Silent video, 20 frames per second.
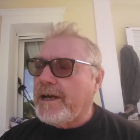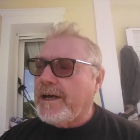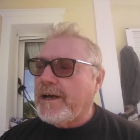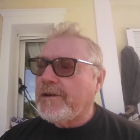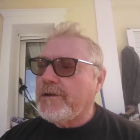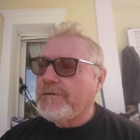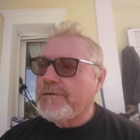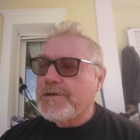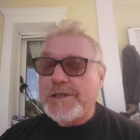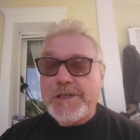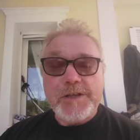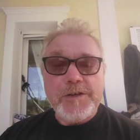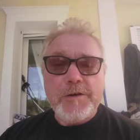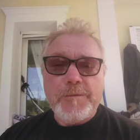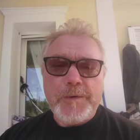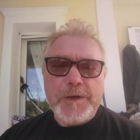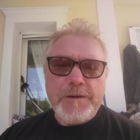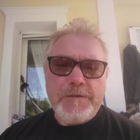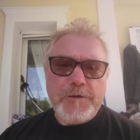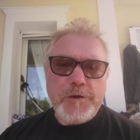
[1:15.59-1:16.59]
And obviously there'll
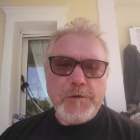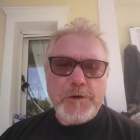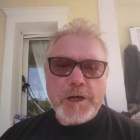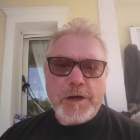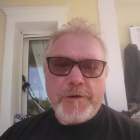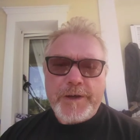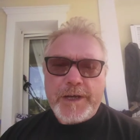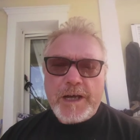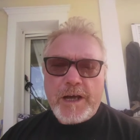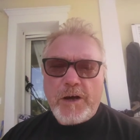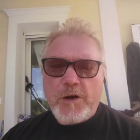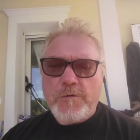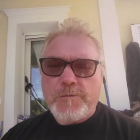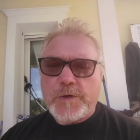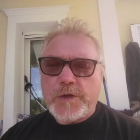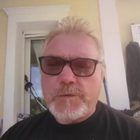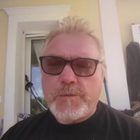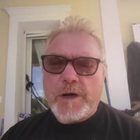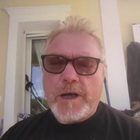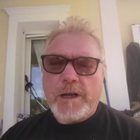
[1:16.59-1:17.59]
be a few going home
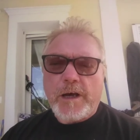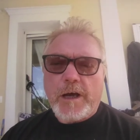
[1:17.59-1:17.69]
as well,